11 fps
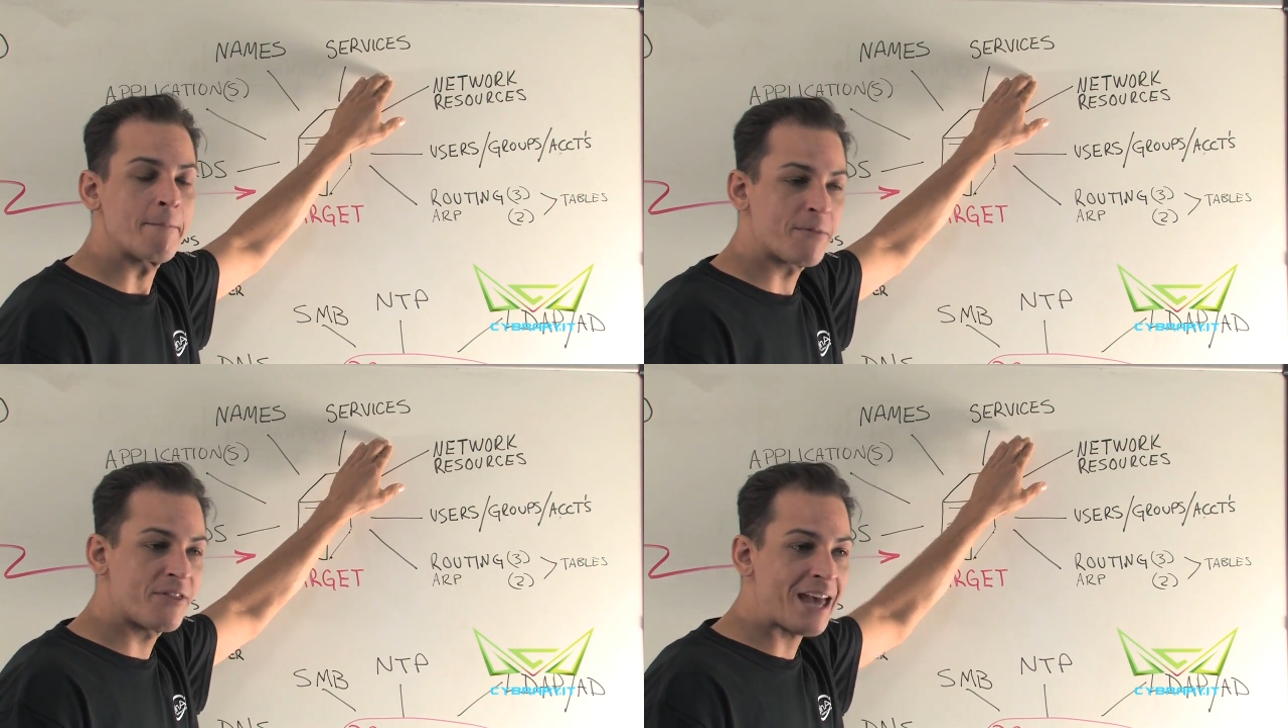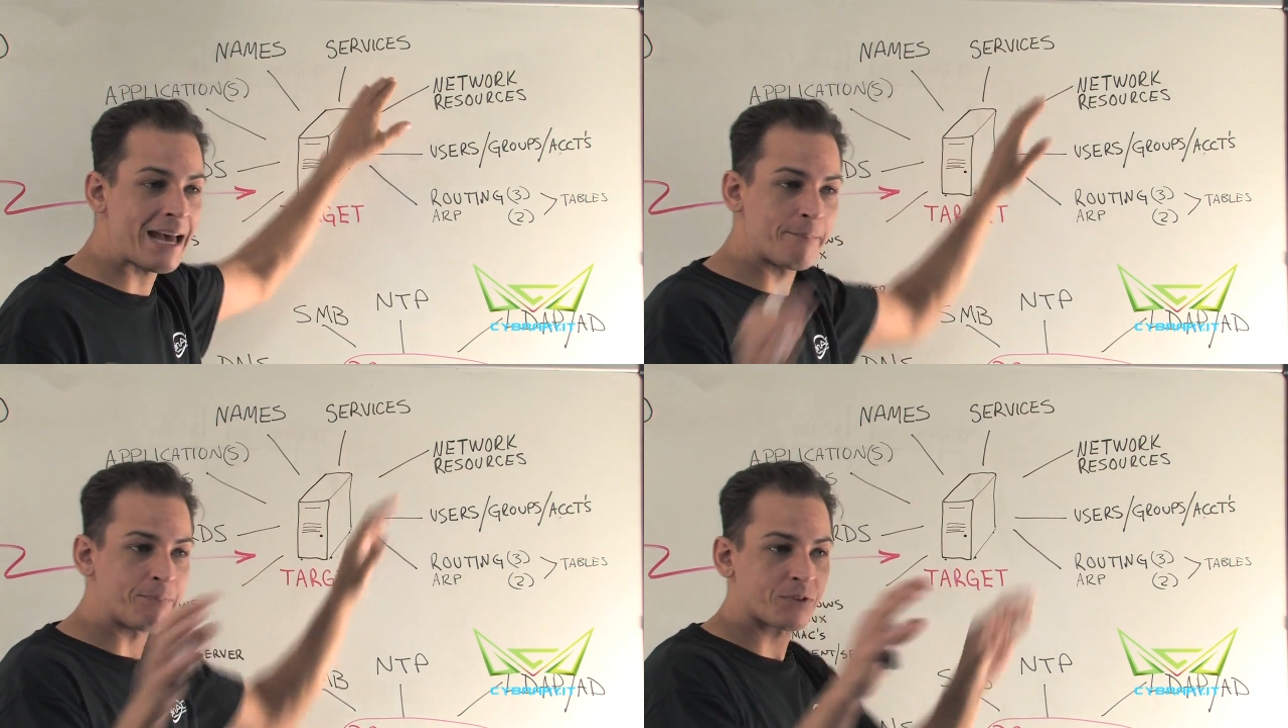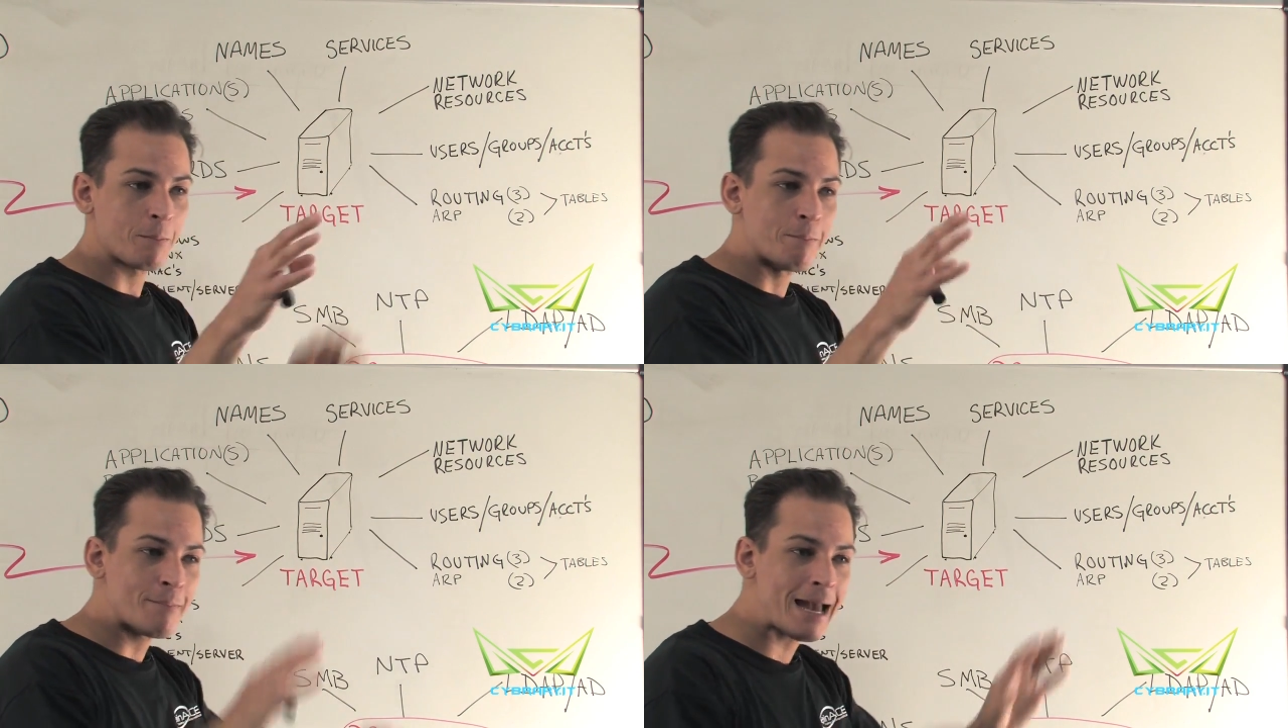that
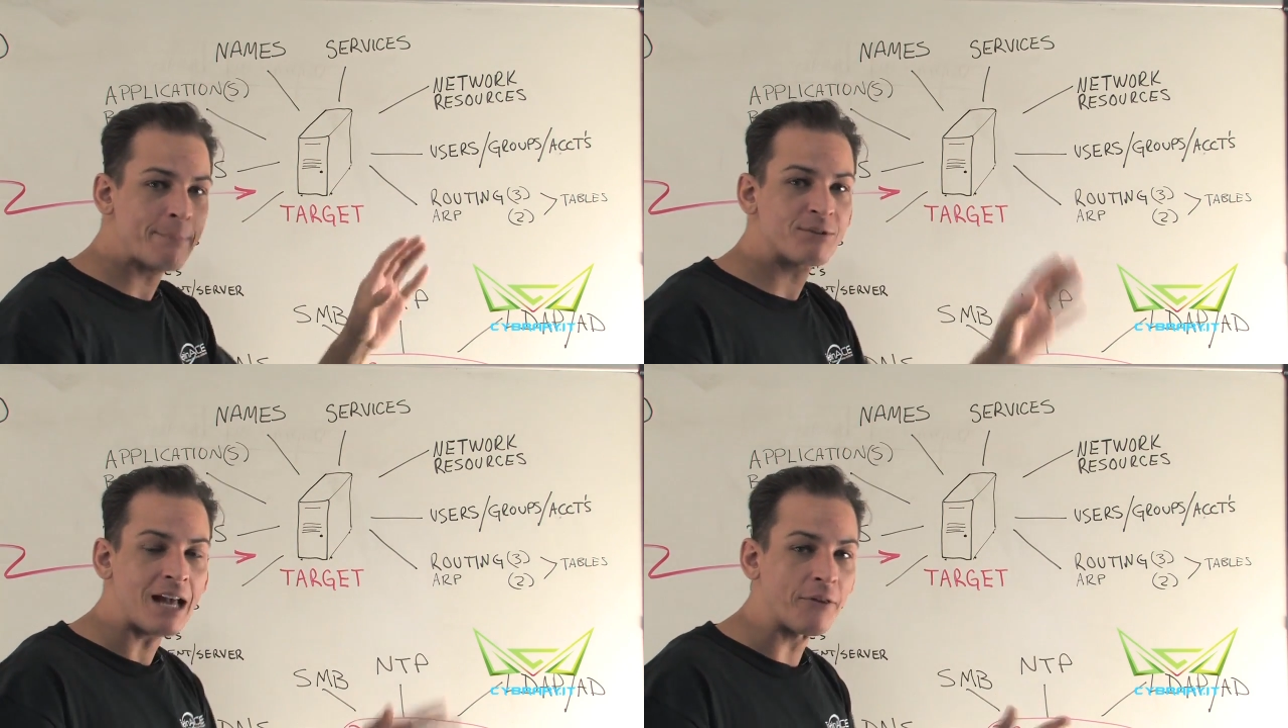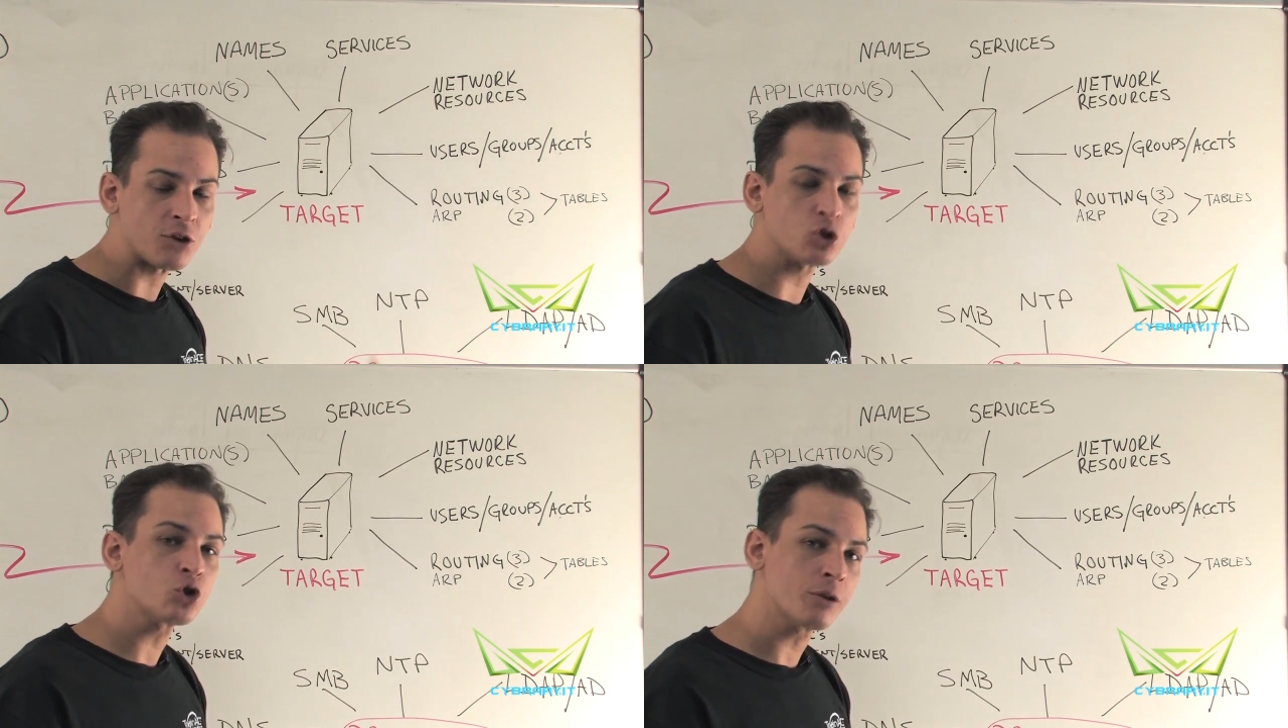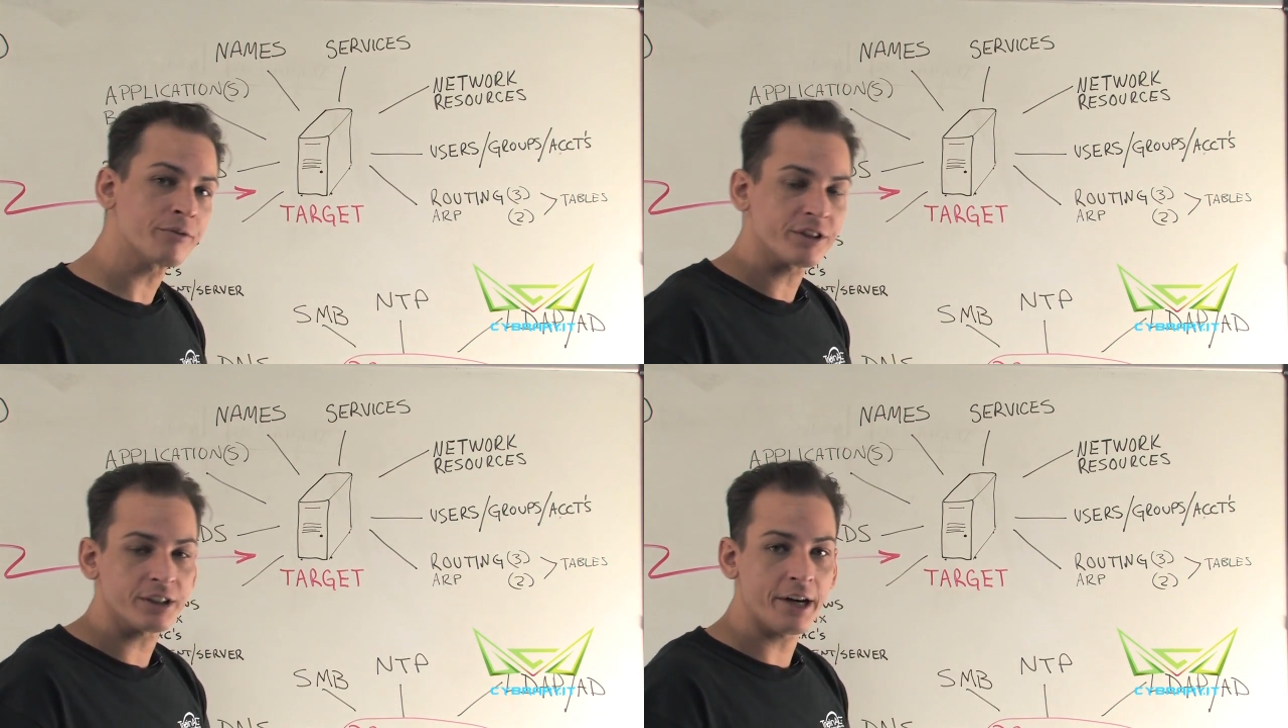maps out the
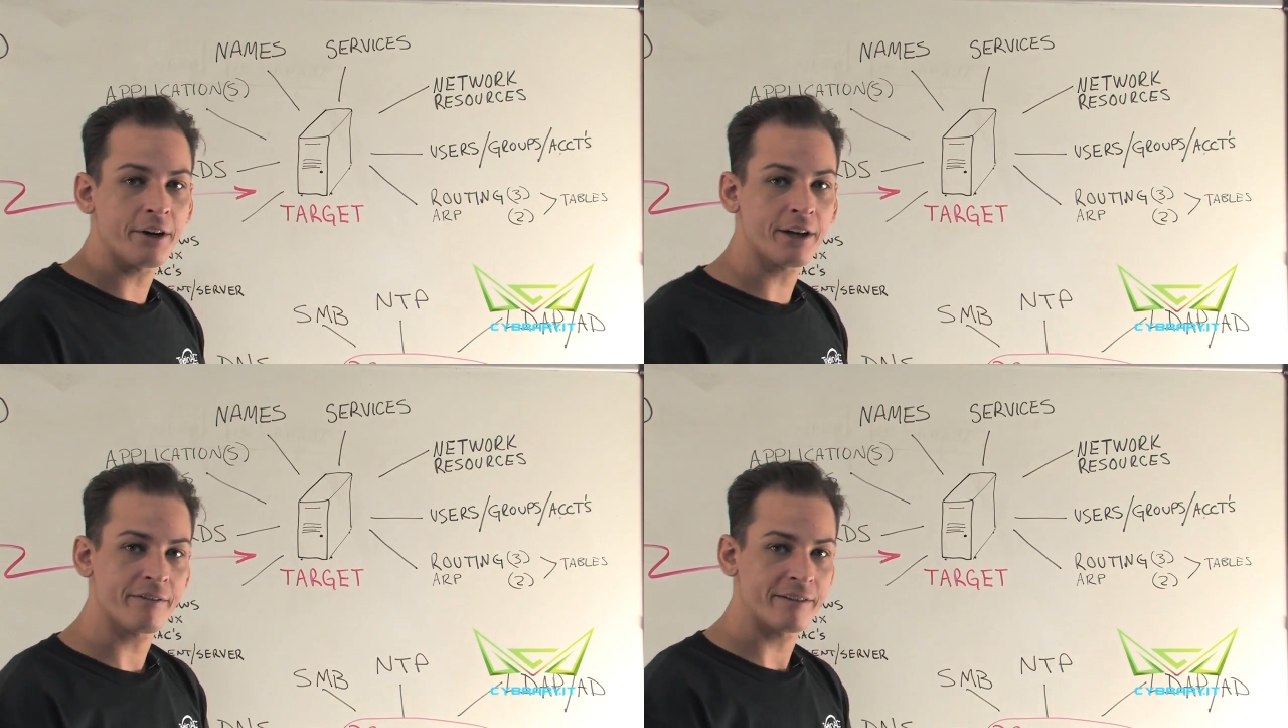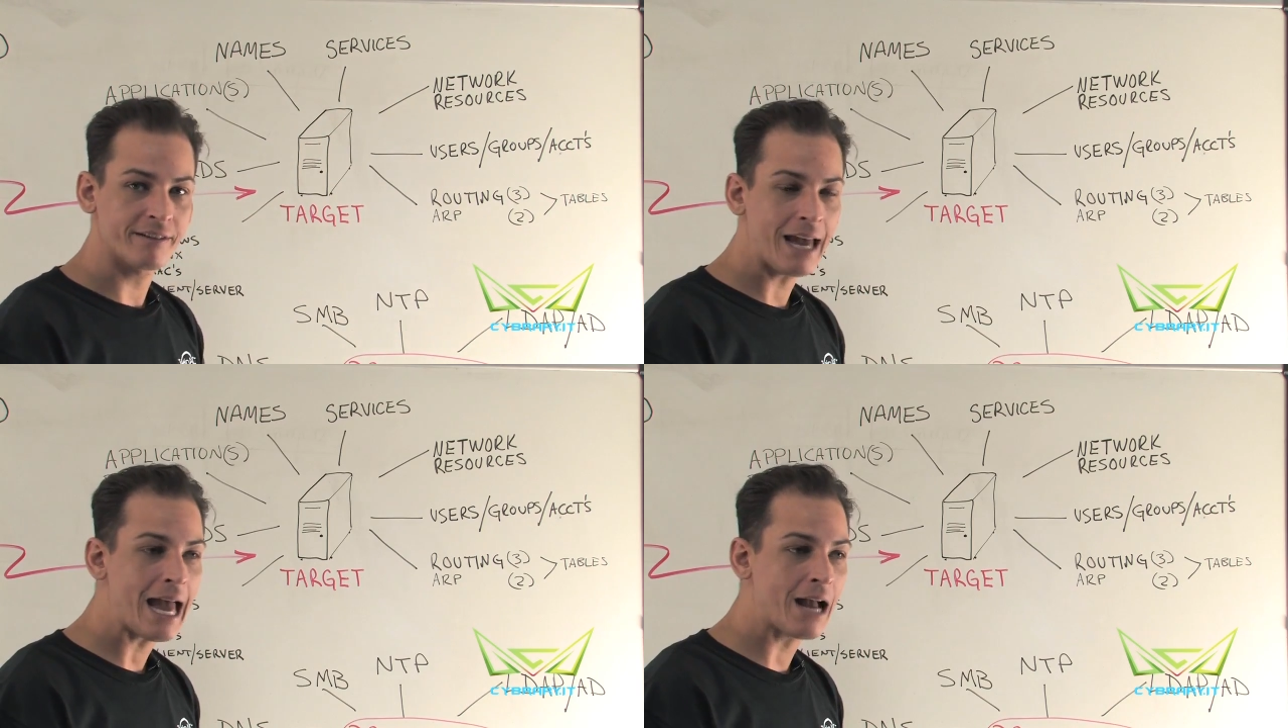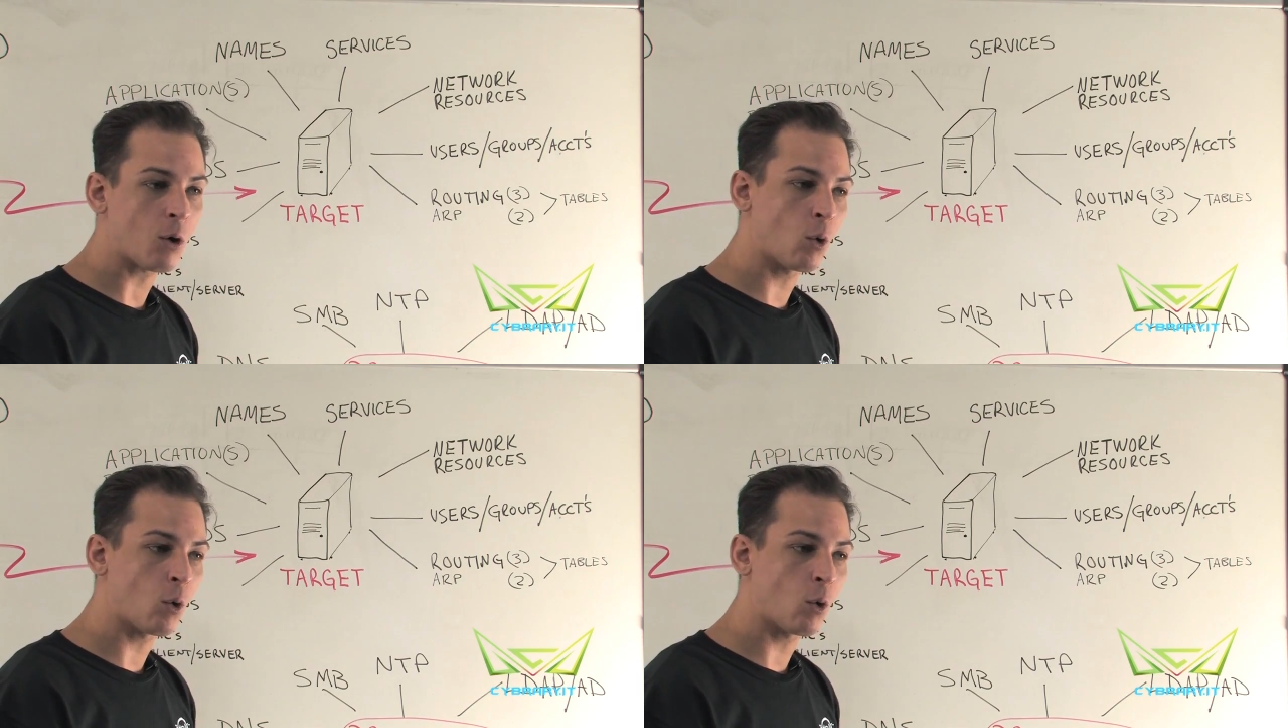surface area of attack,